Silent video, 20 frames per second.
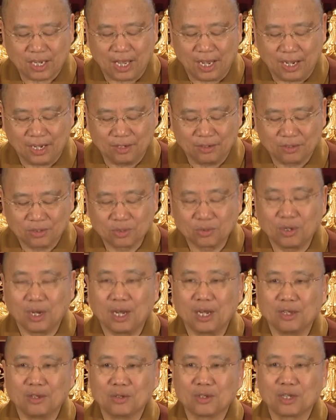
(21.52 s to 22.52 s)
line.
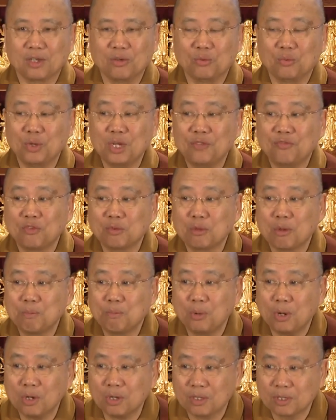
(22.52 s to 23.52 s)
So you can read from the
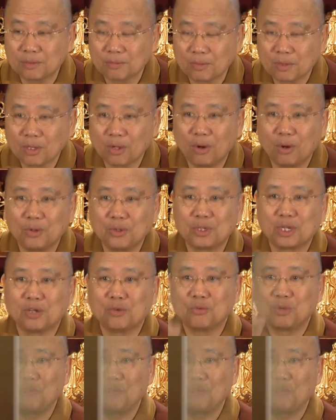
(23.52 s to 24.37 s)
book or you can